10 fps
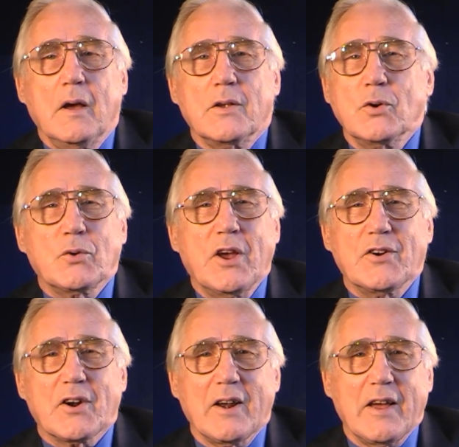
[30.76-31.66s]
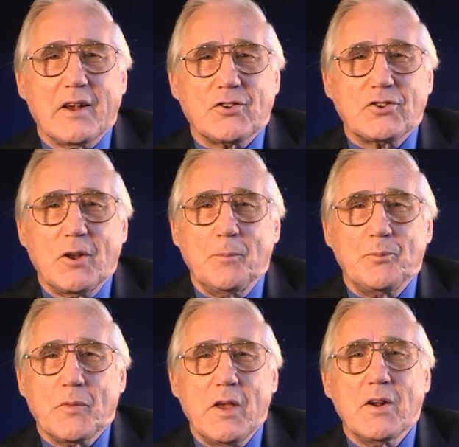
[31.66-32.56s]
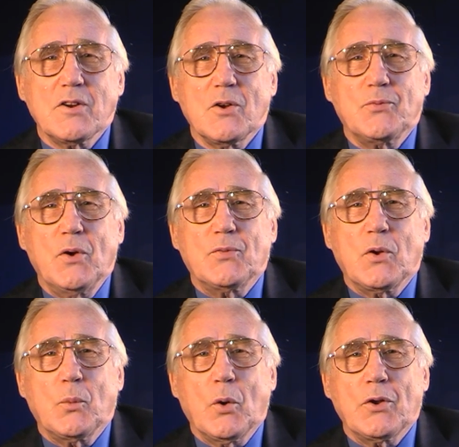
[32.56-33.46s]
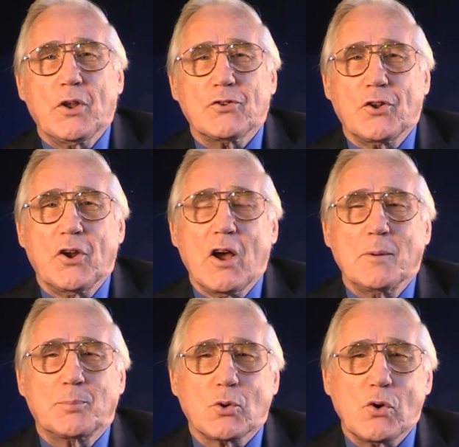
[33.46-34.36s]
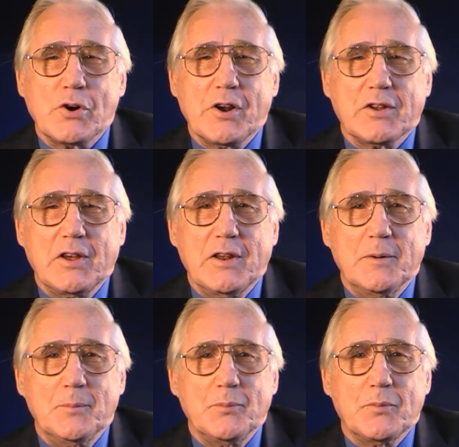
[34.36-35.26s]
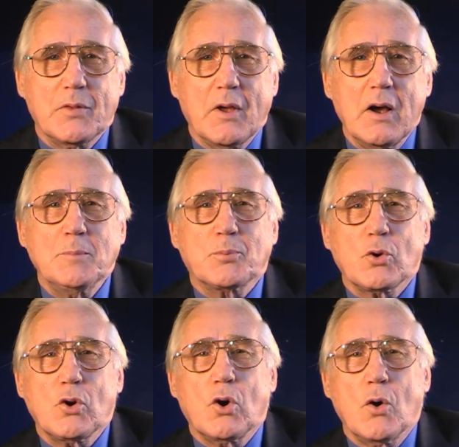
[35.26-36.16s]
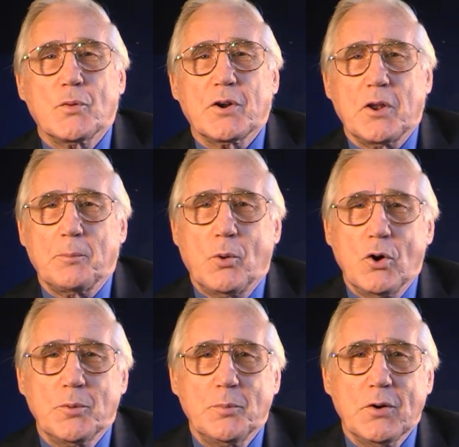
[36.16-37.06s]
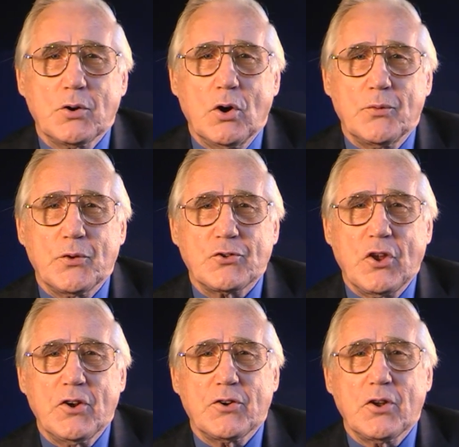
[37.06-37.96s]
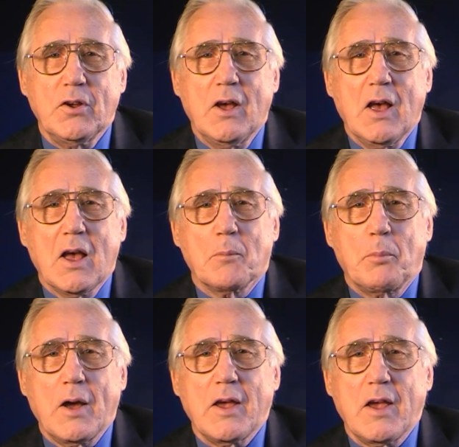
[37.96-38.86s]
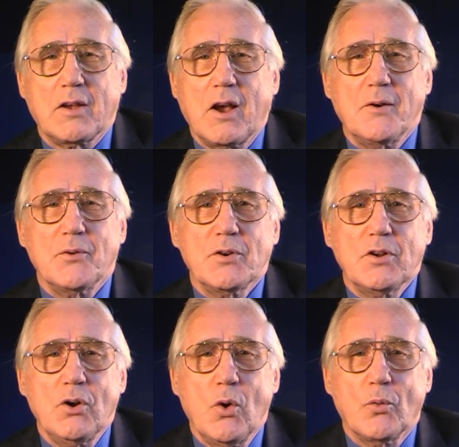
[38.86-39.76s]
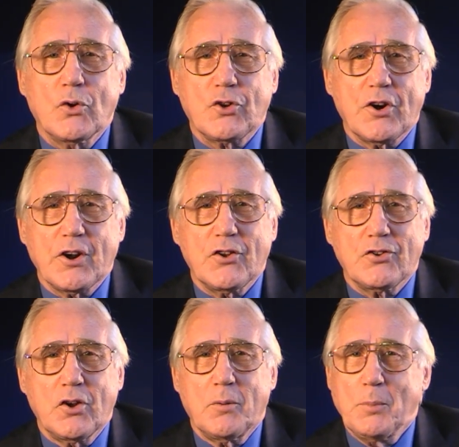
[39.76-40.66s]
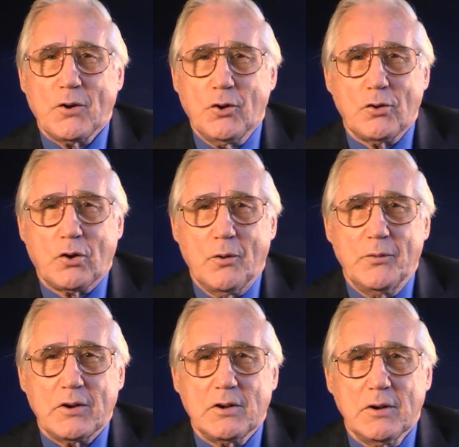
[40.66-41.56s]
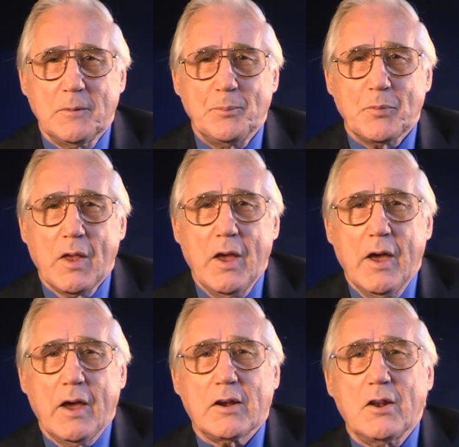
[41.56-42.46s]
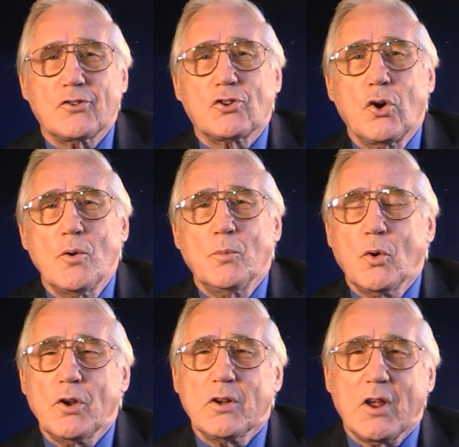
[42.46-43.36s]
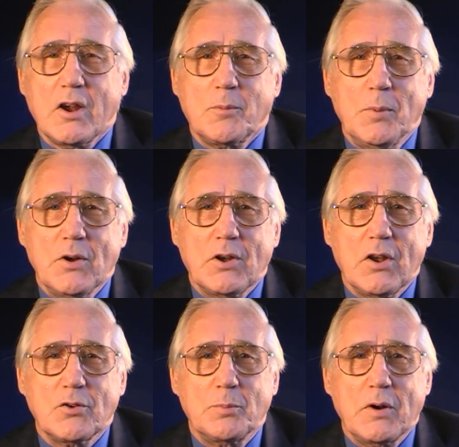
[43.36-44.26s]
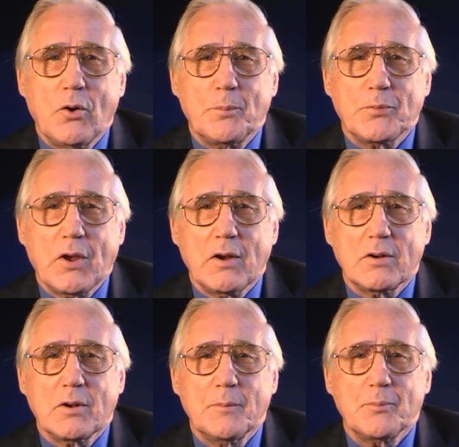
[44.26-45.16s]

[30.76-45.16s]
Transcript: You can relax. Area 51 is in uproar again. Uproar over an appointment of a senator by a governor who was arrested but not convicted, against whom no indictment has been obtained,